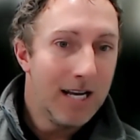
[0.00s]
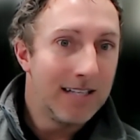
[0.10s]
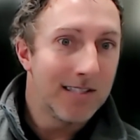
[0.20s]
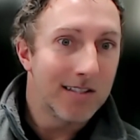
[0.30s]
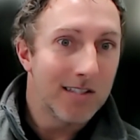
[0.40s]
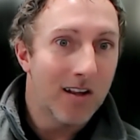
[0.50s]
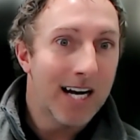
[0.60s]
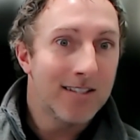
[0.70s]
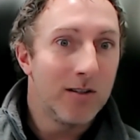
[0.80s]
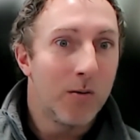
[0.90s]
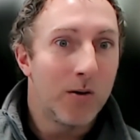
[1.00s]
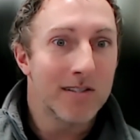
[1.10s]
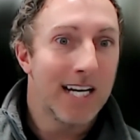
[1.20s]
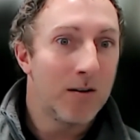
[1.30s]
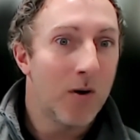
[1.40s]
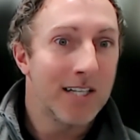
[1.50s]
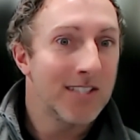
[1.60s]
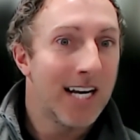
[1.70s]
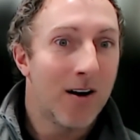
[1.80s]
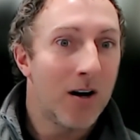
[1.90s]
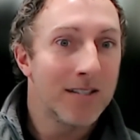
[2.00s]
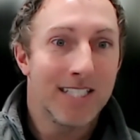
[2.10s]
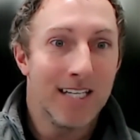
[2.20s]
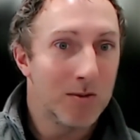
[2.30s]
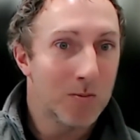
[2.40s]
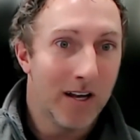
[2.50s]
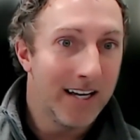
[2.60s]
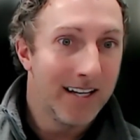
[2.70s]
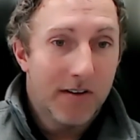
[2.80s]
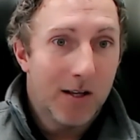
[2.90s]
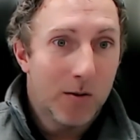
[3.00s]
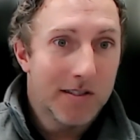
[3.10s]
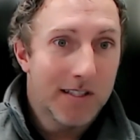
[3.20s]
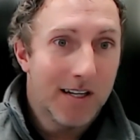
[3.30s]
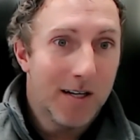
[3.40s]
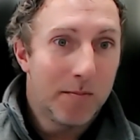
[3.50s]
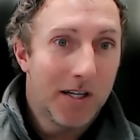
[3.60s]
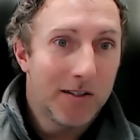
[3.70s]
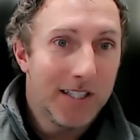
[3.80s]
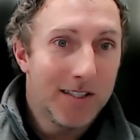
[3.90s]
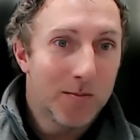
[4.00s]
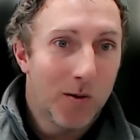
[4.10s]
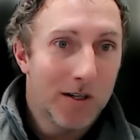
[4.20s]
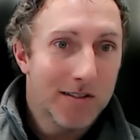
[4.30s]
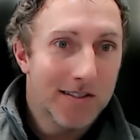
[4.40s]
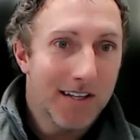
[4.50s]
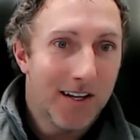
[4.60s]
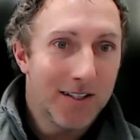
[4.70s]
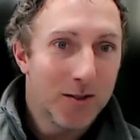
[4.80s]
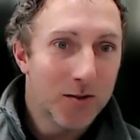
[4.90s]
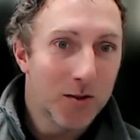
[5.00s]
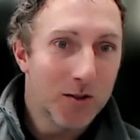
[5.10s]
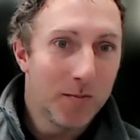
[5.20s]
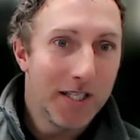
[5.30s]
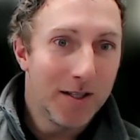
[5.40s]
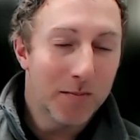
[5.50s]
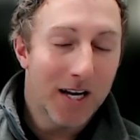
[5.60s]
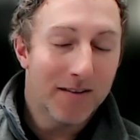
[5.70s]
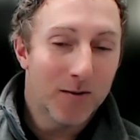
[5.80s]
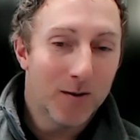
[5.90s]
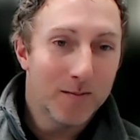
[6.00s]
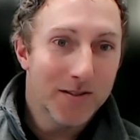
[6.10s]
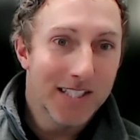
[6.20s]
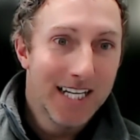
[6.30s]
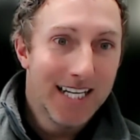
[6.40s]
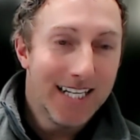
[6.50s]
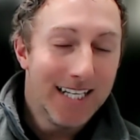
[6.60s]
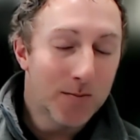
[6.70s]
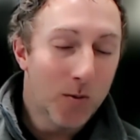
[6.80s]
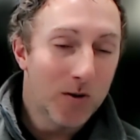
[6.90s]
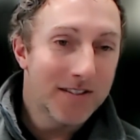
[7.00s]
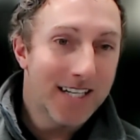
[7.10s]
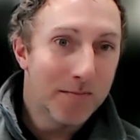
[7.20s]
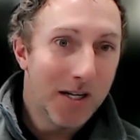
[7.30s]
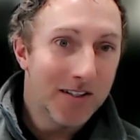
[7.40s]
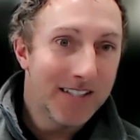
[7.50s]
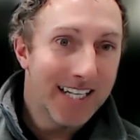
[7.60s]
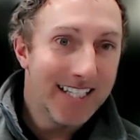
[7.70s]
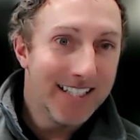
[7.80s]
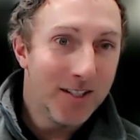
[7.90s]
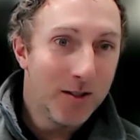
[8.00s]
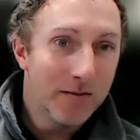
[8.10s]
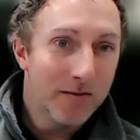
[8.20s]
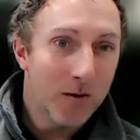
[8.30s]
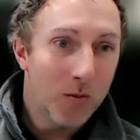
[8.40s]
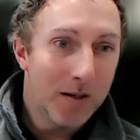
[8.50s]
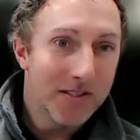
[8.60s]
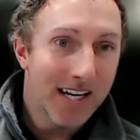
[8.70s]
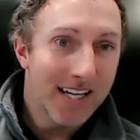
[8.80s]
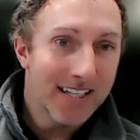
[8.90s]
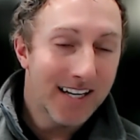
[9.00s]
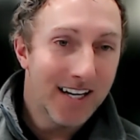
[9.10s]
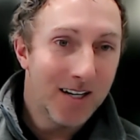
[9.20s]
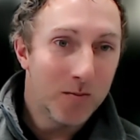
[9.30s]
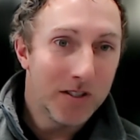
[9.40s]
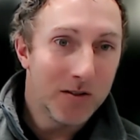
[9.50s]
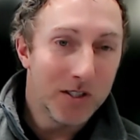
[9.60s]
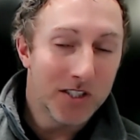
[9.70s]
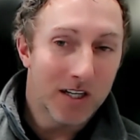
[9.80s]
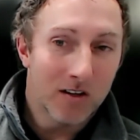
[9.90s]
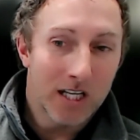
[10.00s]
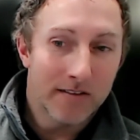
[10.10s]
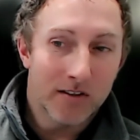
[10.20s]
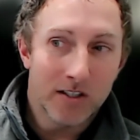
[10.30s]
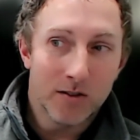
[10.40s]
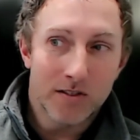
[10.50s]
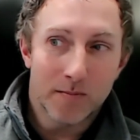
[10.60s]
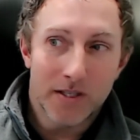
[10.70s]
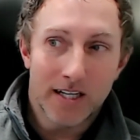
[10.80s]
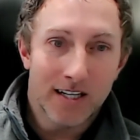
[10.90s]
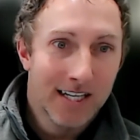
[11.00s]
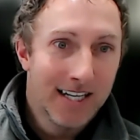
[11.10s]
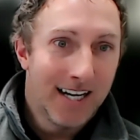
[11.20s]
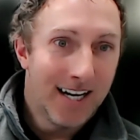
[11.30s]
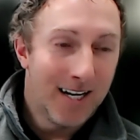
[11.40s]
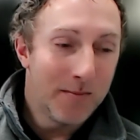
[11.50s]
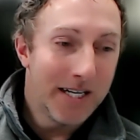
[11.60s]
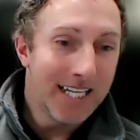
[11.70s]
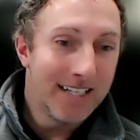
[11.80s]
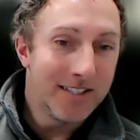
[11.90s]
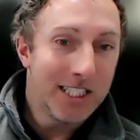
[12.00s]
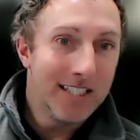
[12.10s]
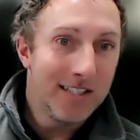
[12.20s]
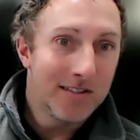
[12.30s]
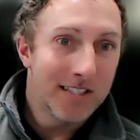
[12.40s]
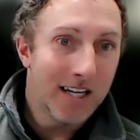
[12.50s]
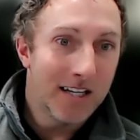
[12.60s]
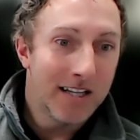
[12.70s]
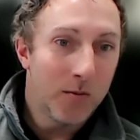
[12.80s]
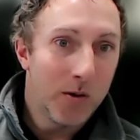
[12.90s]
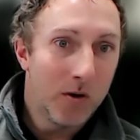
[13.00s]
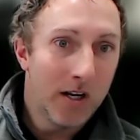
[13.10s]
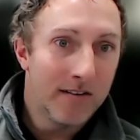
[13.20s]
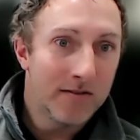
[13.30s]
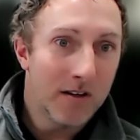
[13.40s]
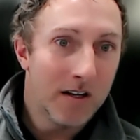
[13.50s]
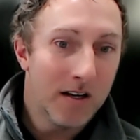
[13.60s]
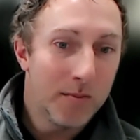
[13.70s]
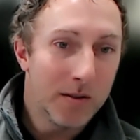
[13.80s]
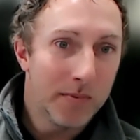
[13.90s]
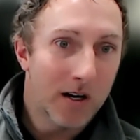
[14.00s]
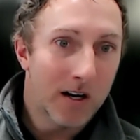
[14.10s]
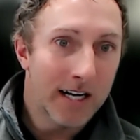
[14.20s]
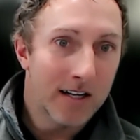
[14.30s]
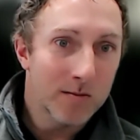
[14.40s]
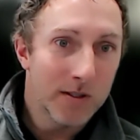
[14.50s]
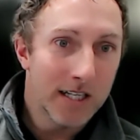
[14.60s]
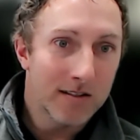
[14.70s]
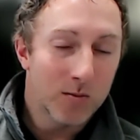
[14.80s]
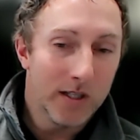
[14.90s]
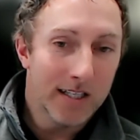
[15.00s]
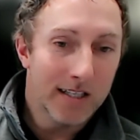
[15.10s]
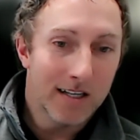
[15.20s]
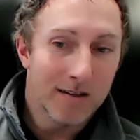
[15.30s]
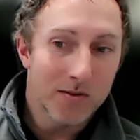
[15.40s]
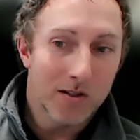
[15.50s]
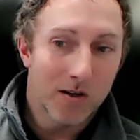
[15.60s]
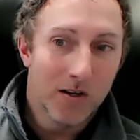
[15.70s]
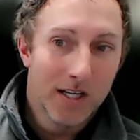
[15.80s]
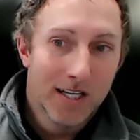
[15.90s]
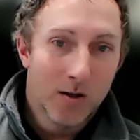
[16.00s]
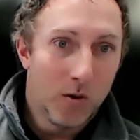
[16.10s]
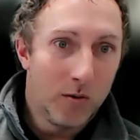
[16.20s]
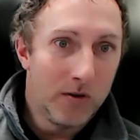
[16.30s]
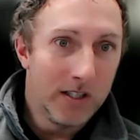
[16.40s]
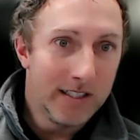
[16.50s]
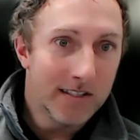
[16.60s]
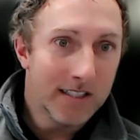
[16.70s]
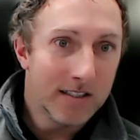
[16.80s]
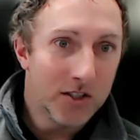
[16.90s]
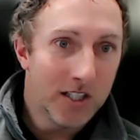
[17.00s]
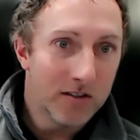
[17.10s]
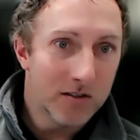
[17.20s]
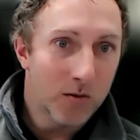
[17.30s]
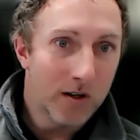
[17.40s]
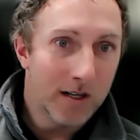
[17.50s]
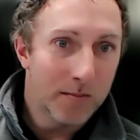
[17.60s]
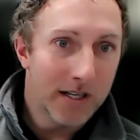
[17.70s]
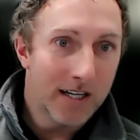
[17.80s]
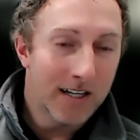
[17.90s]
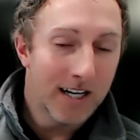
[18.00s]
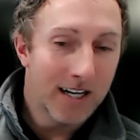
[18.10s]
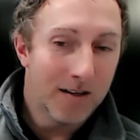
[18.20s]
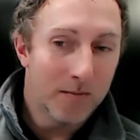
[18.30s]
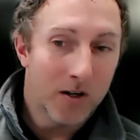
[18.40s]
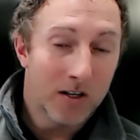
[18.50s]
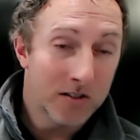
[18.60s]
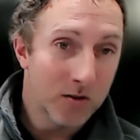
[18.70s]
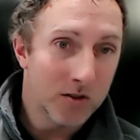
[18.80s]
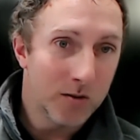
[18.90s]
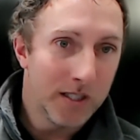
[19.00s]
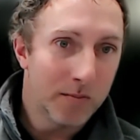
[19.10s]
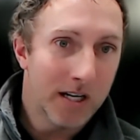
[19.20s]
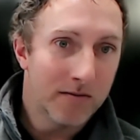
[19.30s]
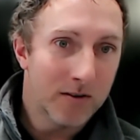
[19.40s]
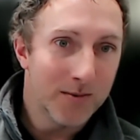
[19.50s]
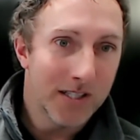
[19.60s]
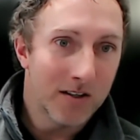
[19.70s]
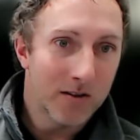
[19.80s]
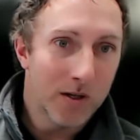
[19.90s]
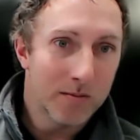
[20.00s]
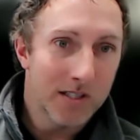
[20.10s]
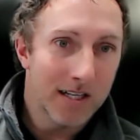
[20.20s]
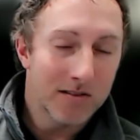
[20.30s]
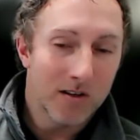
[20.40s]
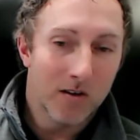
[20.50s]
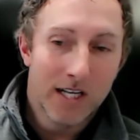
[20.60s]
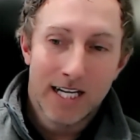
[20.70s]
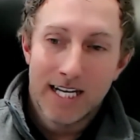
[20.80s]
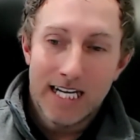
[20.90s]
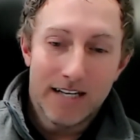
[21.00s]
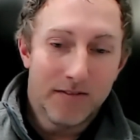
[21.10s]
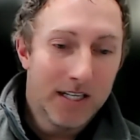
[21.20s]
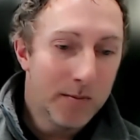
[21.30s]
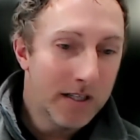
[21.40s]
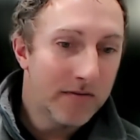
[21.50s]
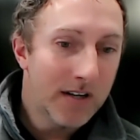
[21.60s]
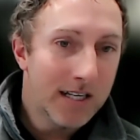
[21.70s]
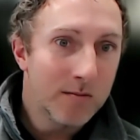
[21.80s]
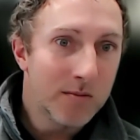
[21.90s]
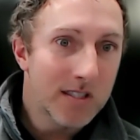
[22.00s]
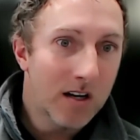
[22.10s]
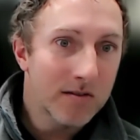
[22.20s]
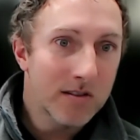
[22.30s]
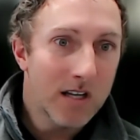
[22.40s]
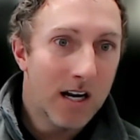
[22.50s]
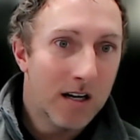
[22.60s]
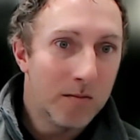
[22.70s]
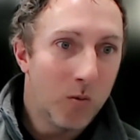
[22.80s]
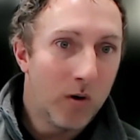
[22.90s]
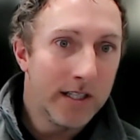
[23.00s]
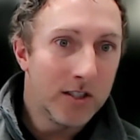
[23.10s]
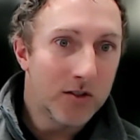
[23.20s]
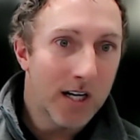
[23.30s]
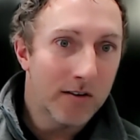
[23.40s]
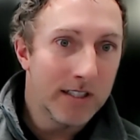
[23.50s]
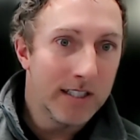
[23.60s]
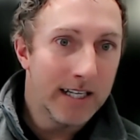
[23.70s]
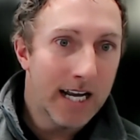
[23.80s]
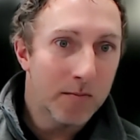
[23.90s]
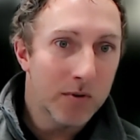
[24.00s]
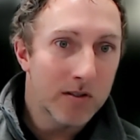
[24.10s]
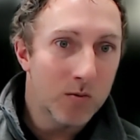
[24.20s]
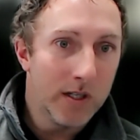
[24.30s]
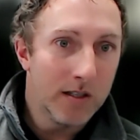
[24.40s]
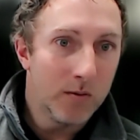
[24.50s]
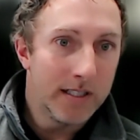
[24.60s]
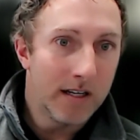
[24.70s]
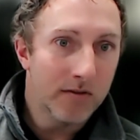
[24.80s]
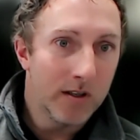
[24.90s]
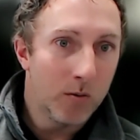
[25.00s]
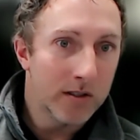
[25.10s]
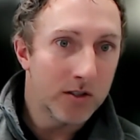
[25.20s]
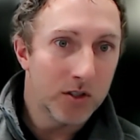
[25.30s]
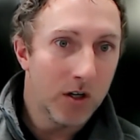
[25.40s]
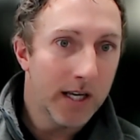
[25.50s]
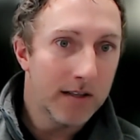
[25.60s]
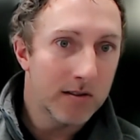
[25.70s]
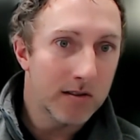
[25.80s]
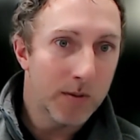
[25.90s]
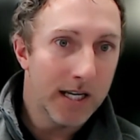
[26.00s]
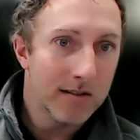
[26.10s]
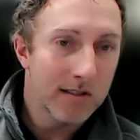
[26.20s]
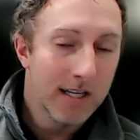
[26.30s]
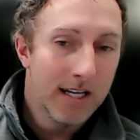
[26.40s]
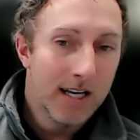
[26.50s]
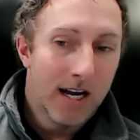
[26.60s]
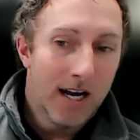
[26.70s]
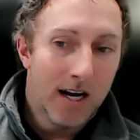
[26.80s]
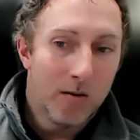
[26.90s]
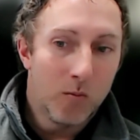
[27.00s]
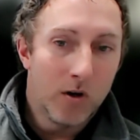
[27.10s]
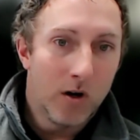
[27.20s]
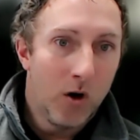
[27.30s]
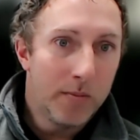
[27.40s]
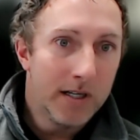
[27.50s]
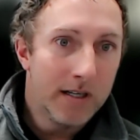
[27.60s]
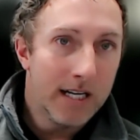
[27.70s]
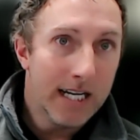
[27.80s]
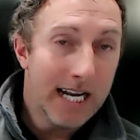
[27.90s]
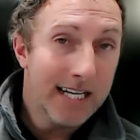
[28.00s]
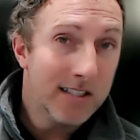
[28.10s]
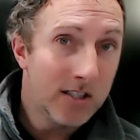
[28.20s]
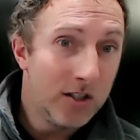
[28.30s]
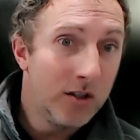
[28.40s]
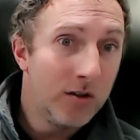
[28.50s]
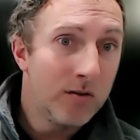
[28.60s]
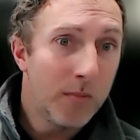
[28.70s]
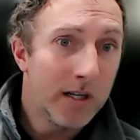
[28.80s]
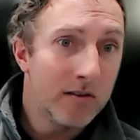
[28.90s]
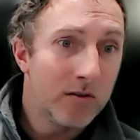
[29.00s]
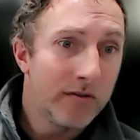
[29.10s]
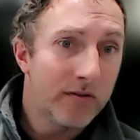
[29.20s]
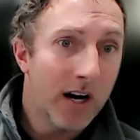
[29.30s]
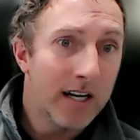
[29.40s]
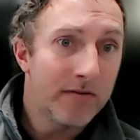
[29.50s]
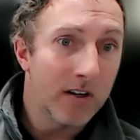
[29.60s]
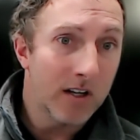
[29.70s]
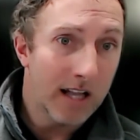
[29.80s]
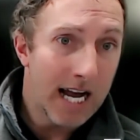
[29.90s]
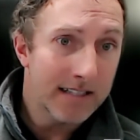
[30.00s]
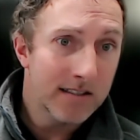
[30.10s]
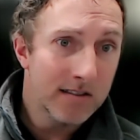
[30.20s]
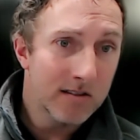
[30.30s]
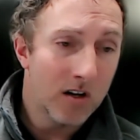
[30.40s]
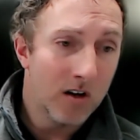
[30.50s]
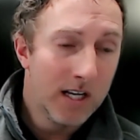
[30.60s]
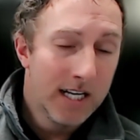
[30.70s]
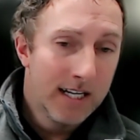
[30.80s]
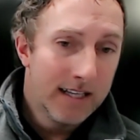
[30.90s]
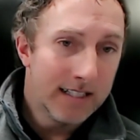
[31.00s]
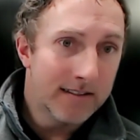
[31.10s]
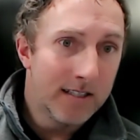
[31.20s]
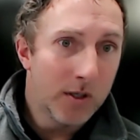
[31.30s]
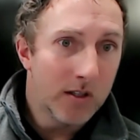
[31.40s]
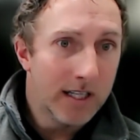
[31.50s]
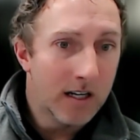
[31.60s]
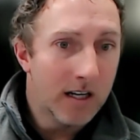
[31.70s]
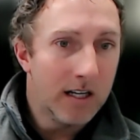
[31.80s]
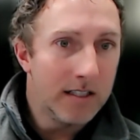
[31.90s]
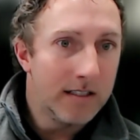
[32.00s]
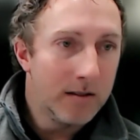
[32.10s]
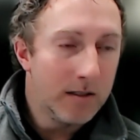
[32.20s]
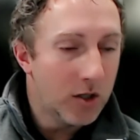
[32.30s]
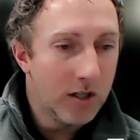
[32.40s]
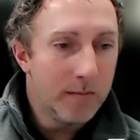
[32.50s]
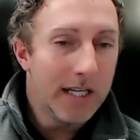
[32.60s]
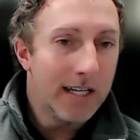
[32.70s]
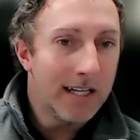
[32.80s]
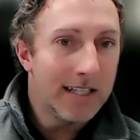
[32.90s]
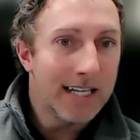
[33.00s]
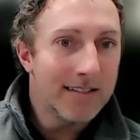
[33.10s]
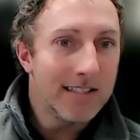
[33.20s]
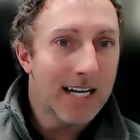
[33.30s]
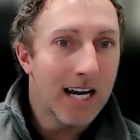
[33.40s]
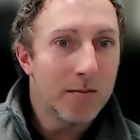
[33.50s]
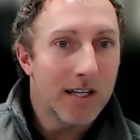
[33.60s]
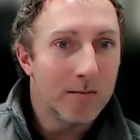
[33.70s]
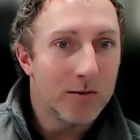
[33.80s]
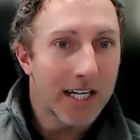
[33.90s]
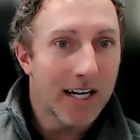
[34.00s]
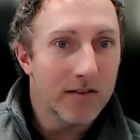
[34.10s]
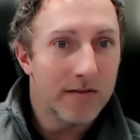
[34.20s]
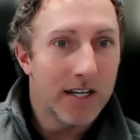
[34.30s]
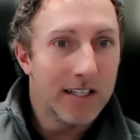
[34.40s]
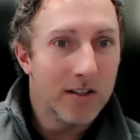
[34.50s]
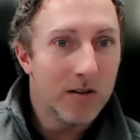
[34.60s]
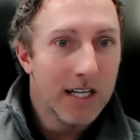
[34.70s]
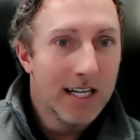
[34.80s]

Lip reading: at 6 o'clock, do they want to stay and watch now our teams play? Follow us at Butler Esports on your social media platforms, esports.butler.edu, a website. We share a lot of our news up there. I kind of teased that we will have a big PR announcement next week. So we'll release it and share the story up there on our social media platforms and on the website. So if anybody finds themselves wanting to travel to Indianapolis, we definitely want to showcase the space. We're open 8 to noon, Monday through Friday for classes. So that's typically a could be a dicey time to come check out the venue,